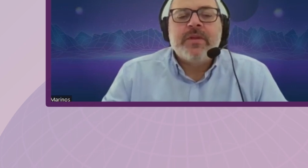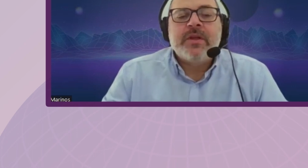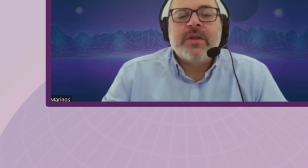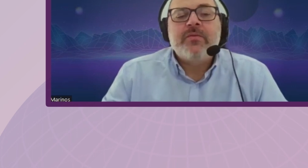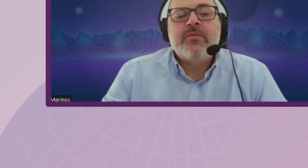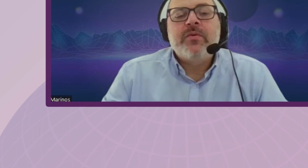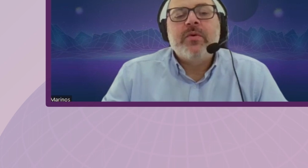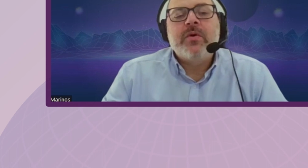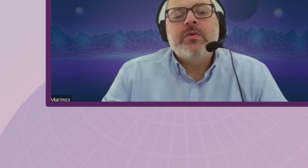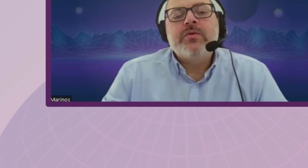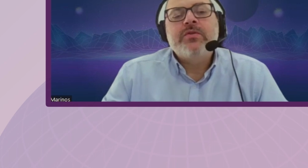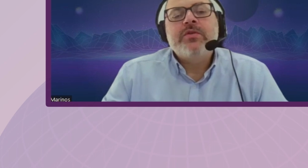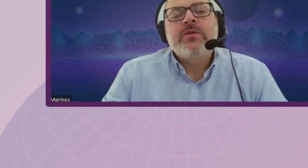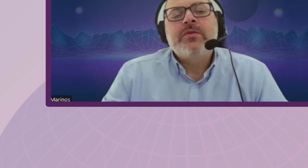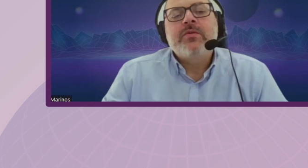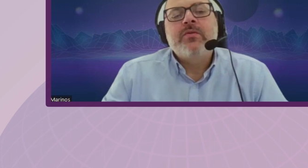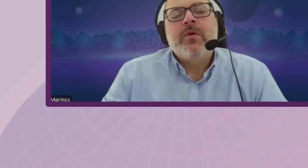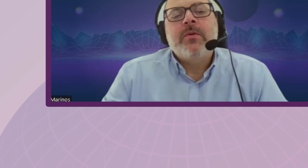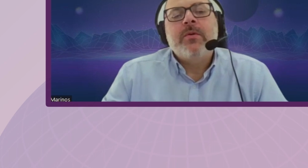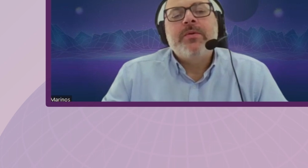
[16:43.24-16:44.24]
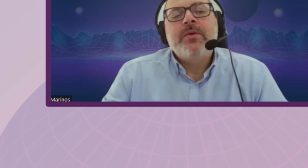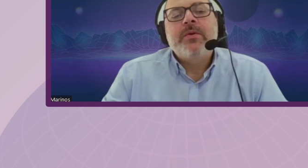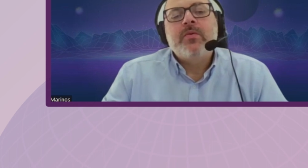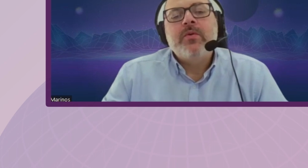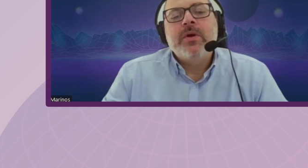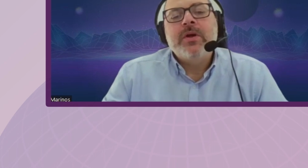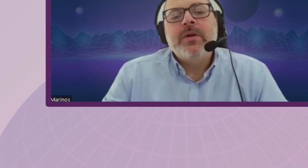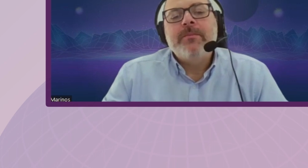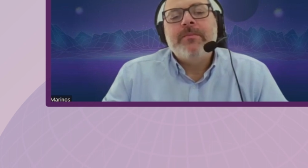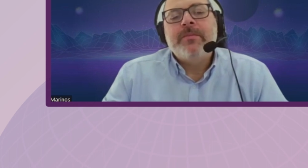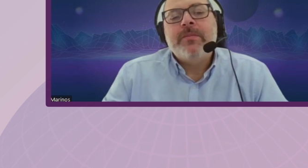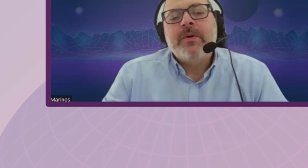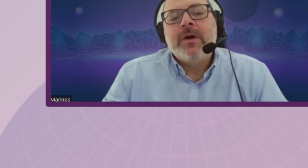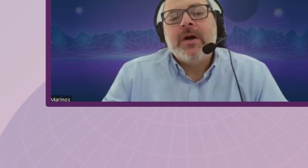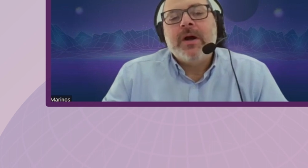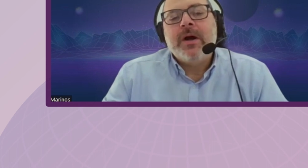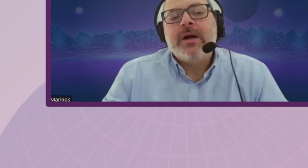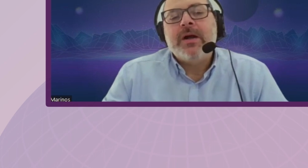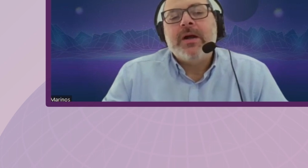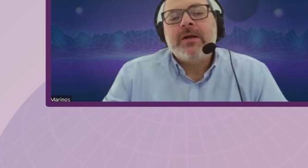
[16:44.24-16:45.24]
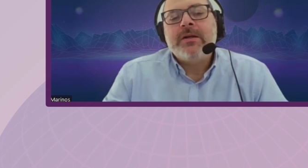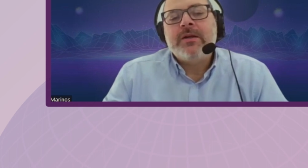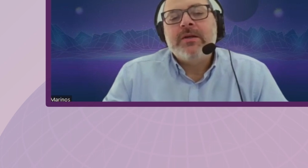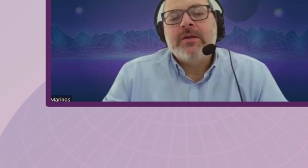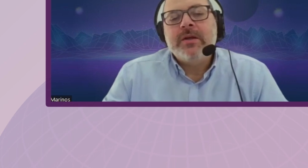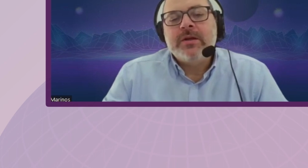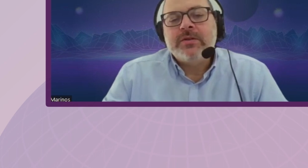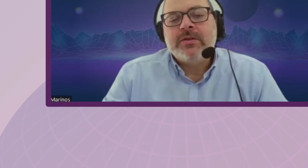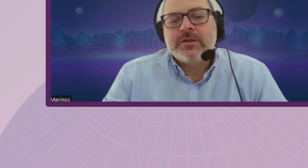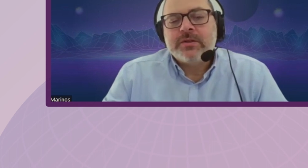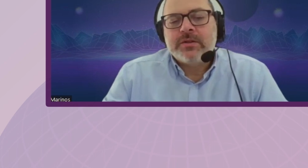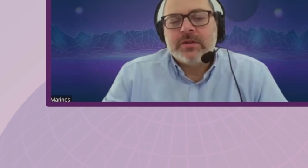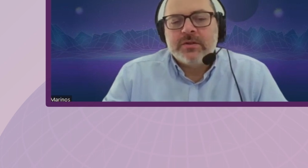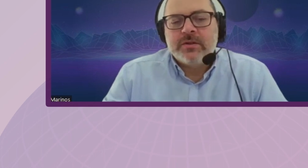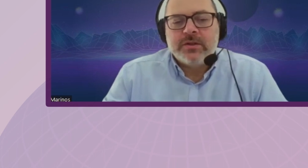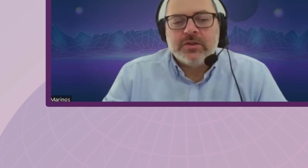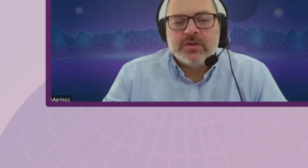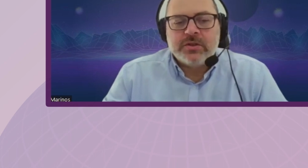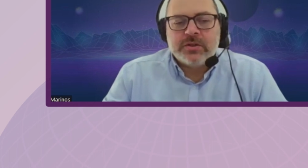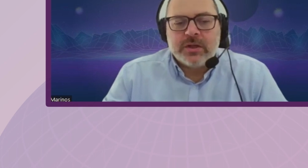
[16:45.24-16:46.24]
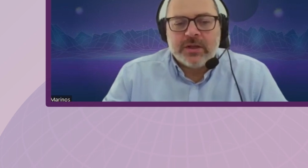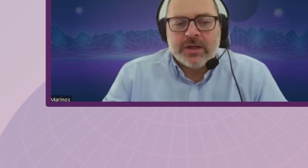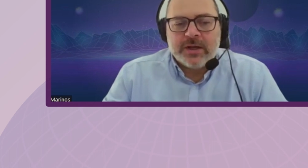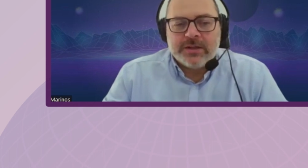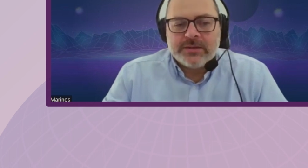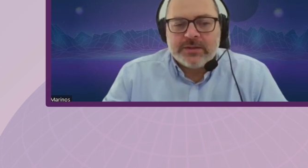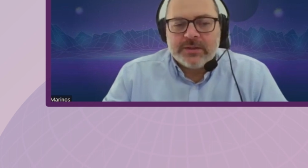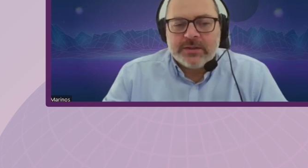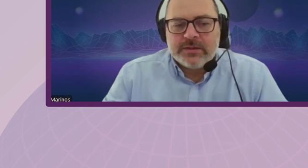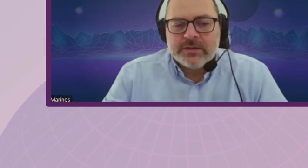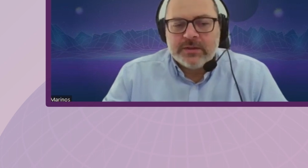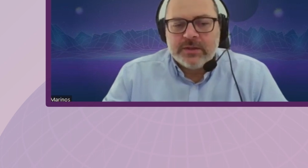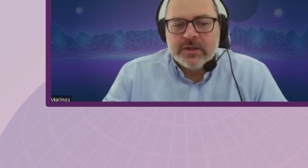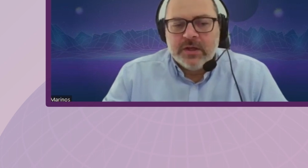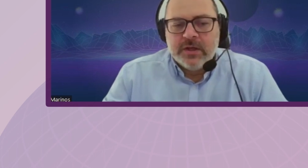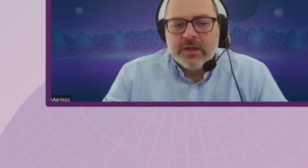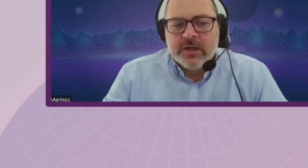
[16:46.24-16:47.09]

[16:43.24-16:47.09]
focuses on open web architectures and digital assets.